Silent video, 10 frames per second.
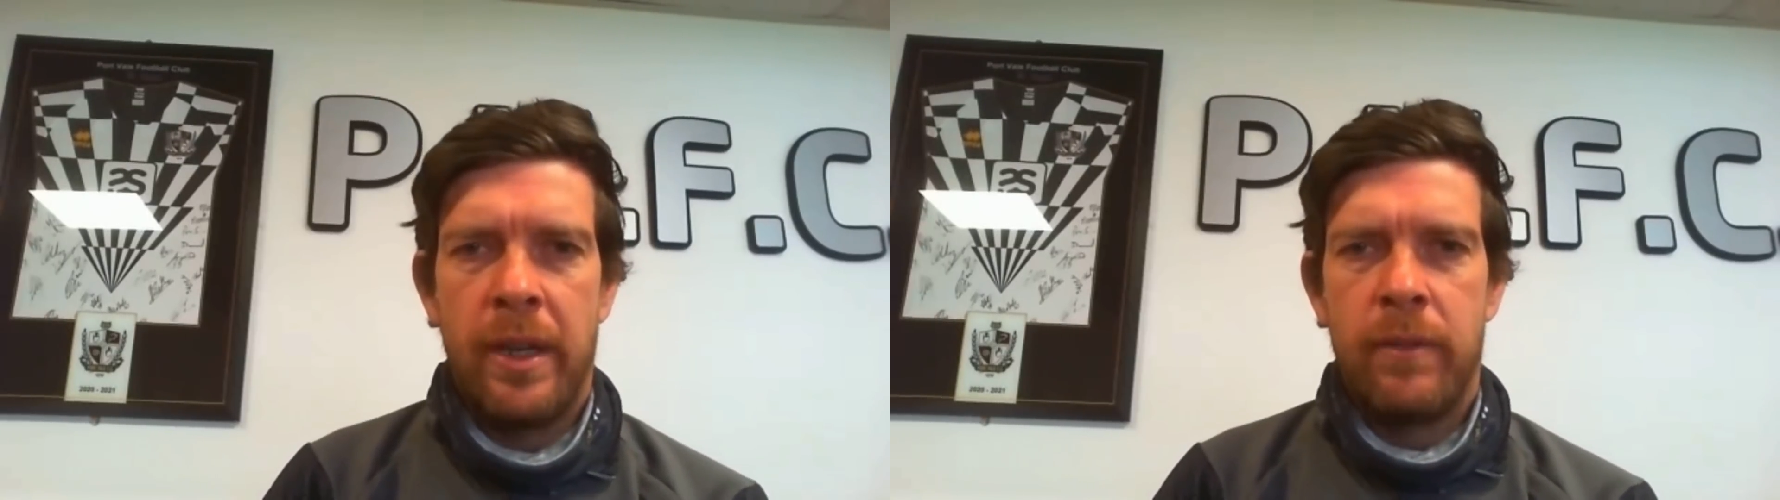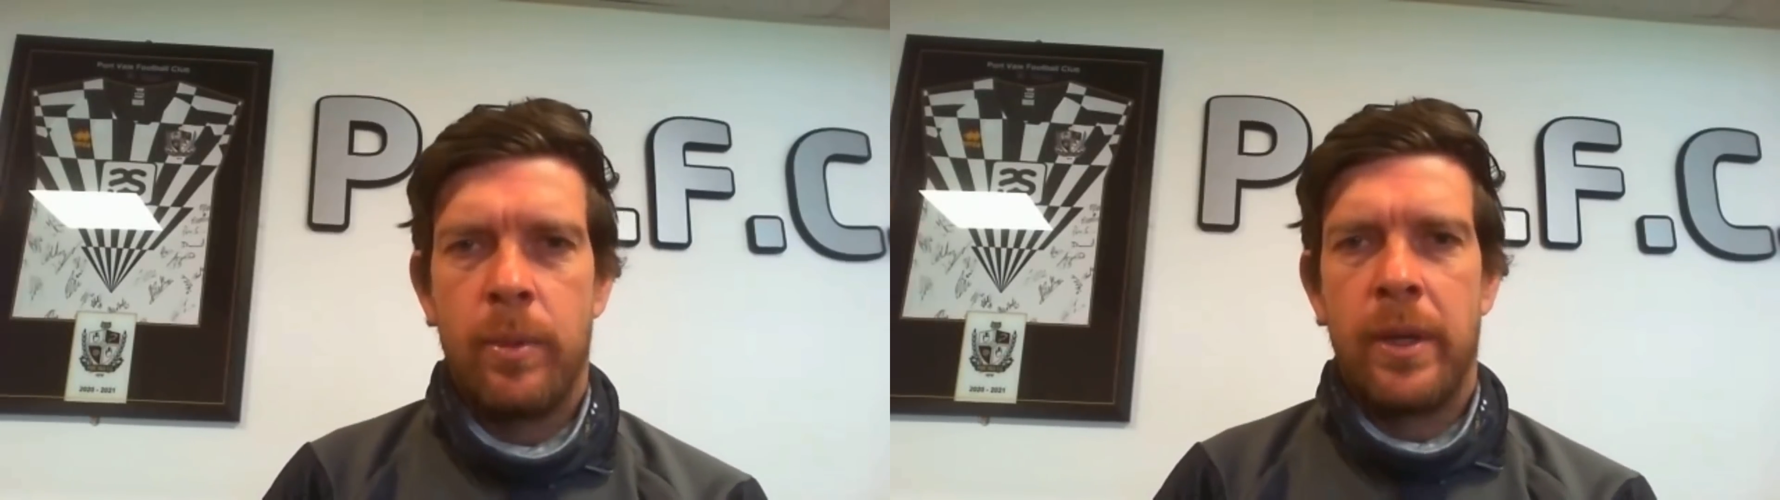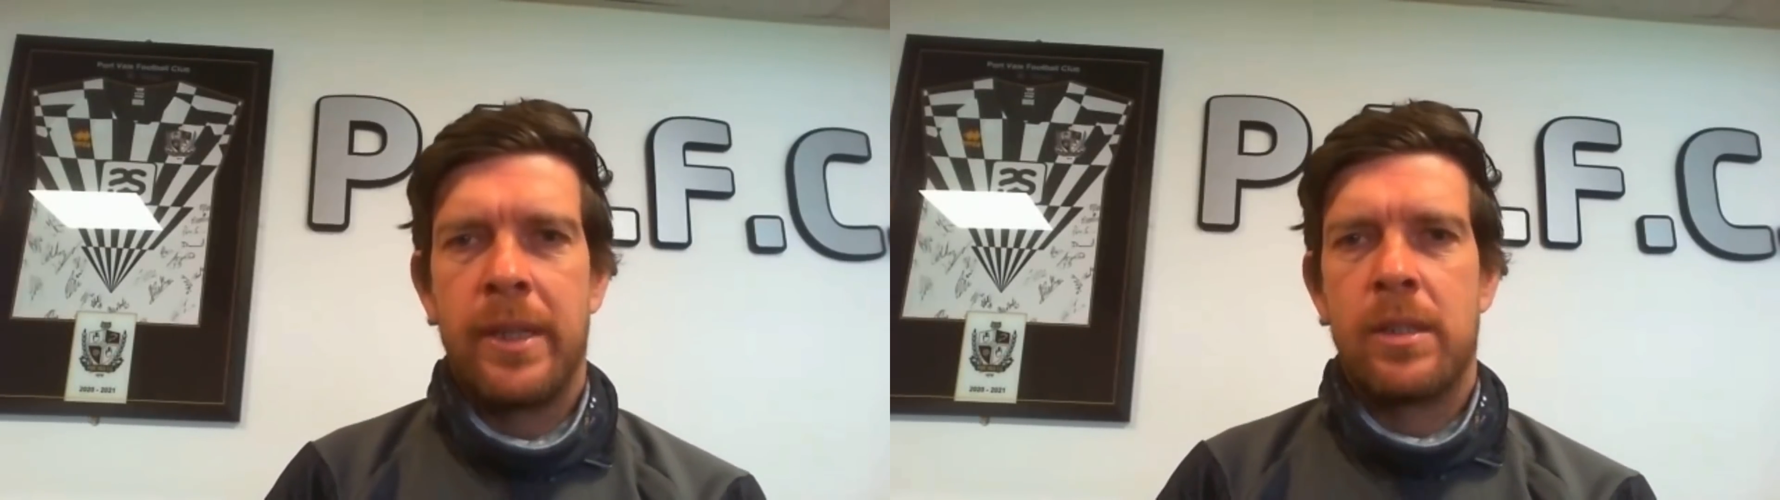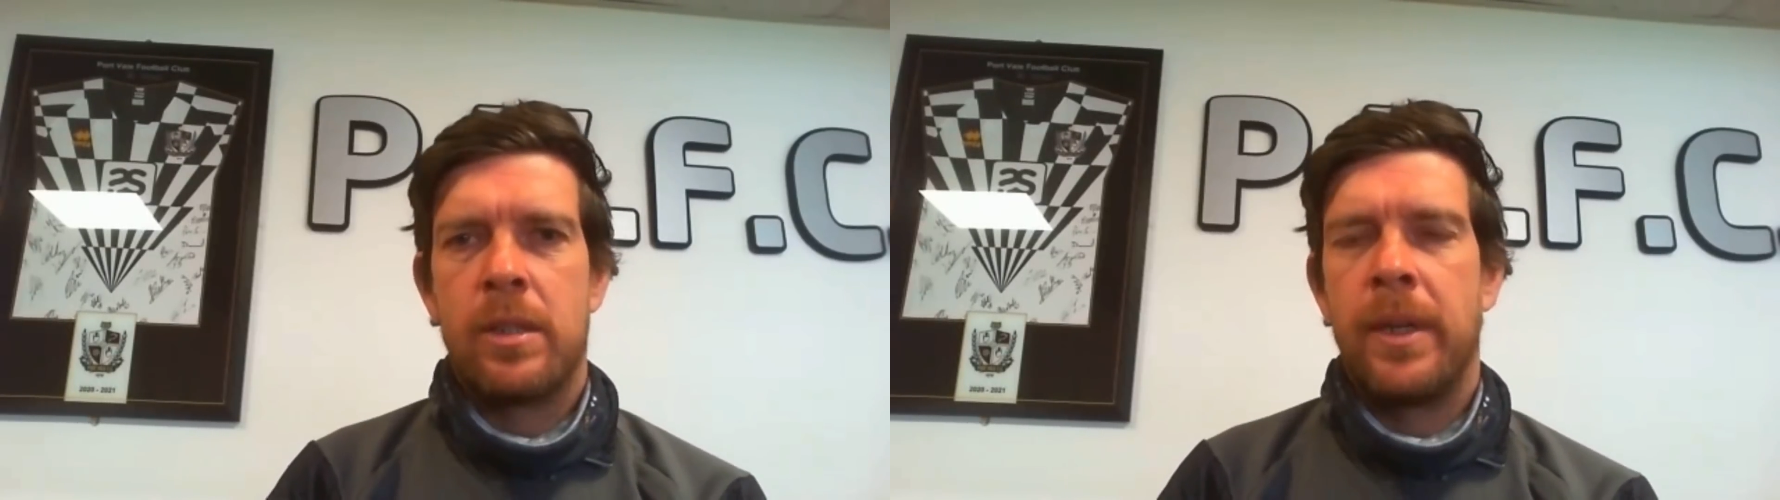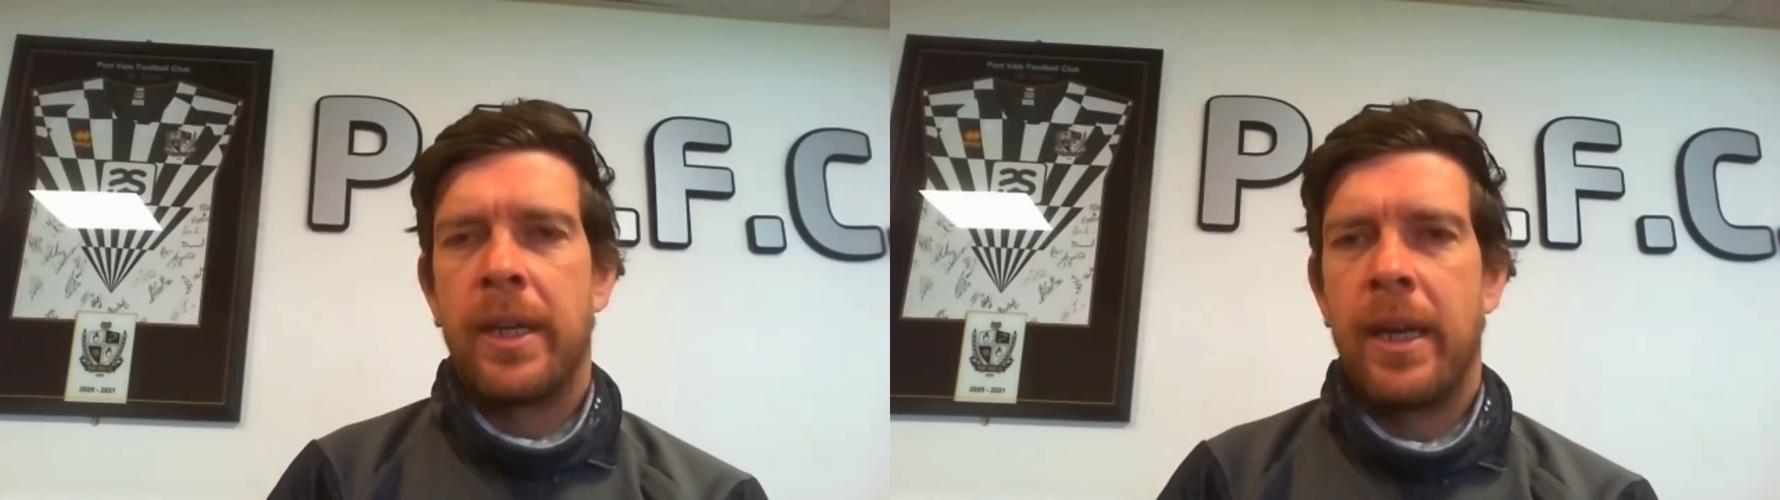and everyone has
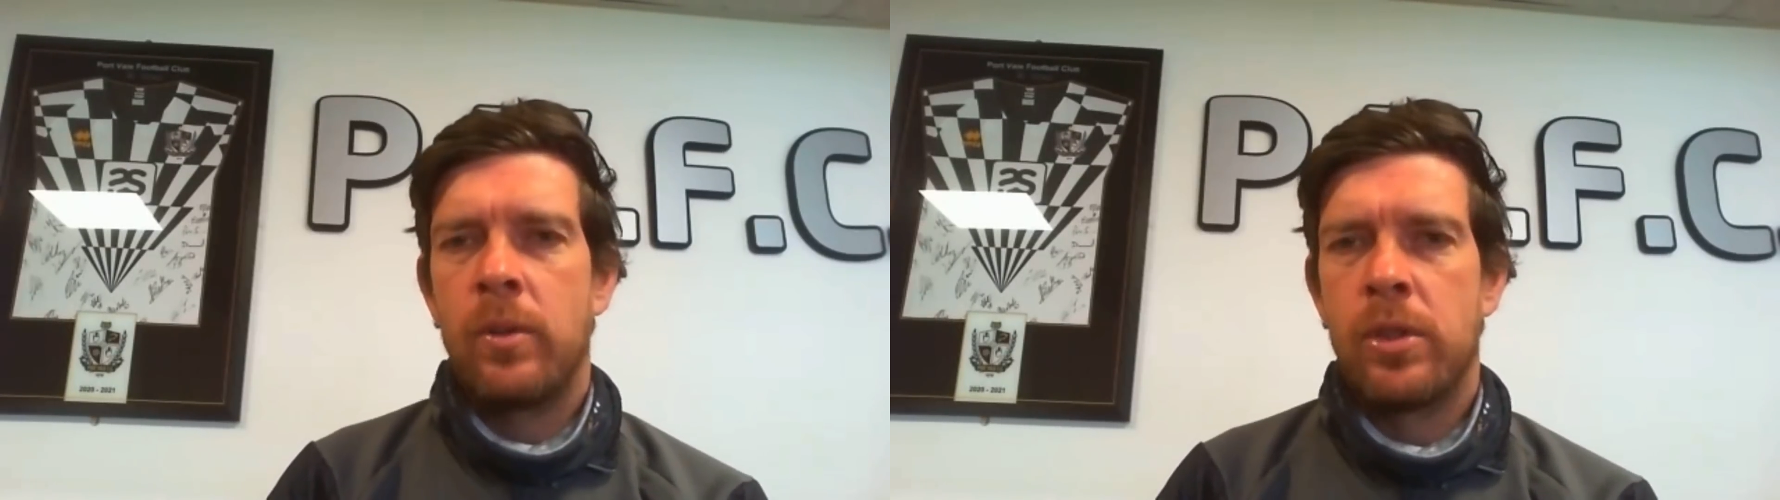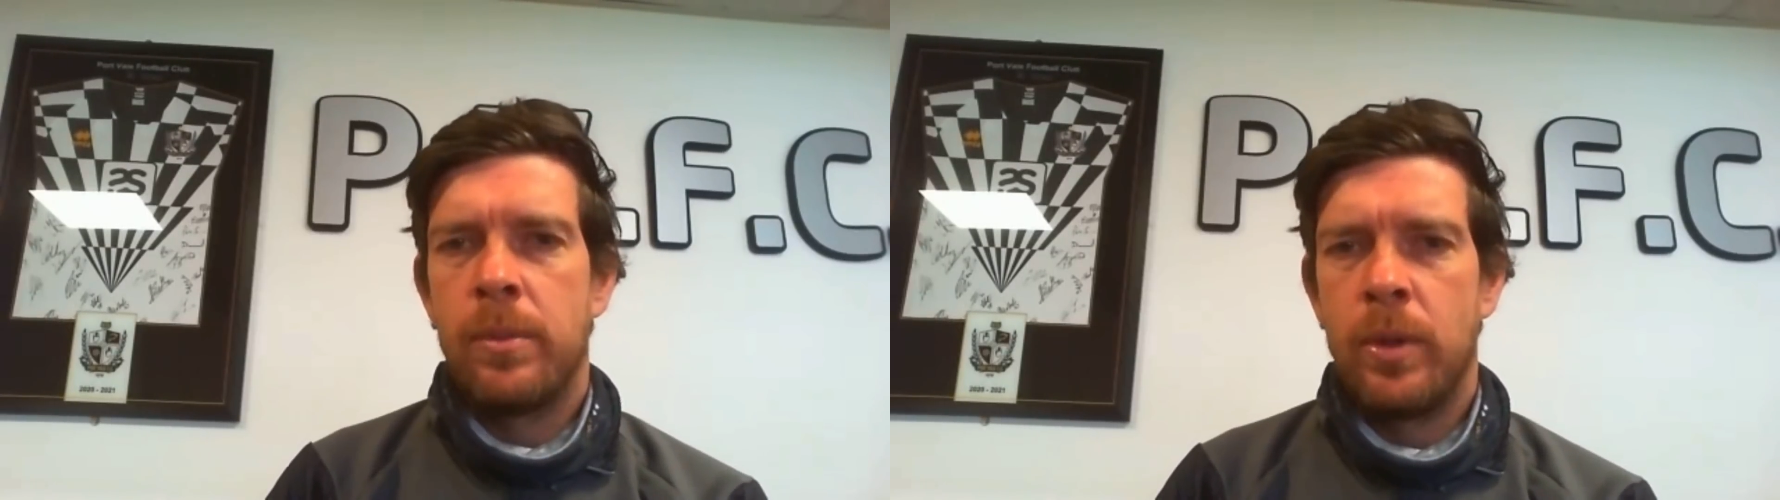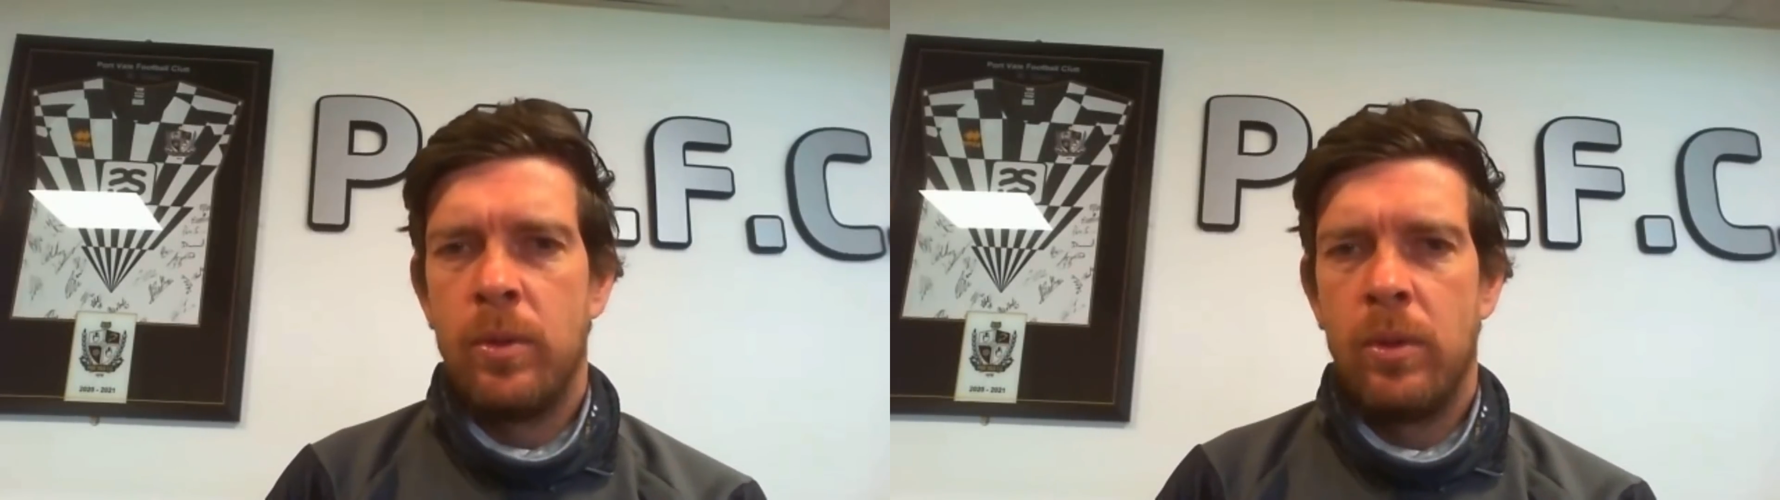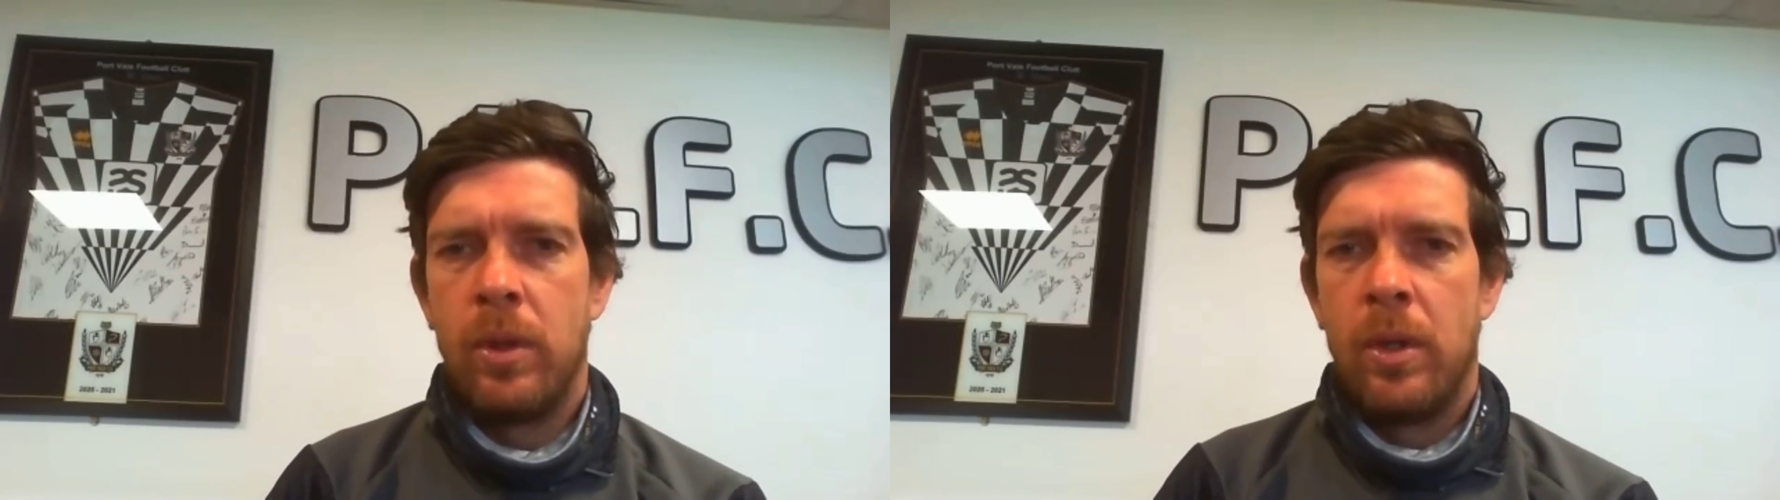to be accountable